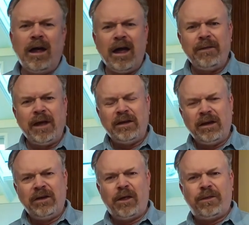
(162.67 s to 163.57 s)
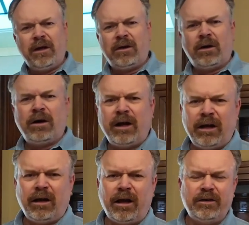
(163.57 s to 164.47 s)
and they did theater
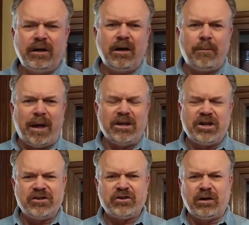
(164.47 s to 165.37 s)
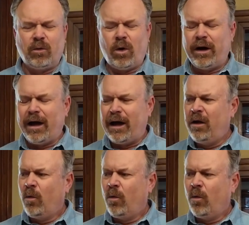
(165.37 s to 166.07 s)
in London, Manchester, and whatnot.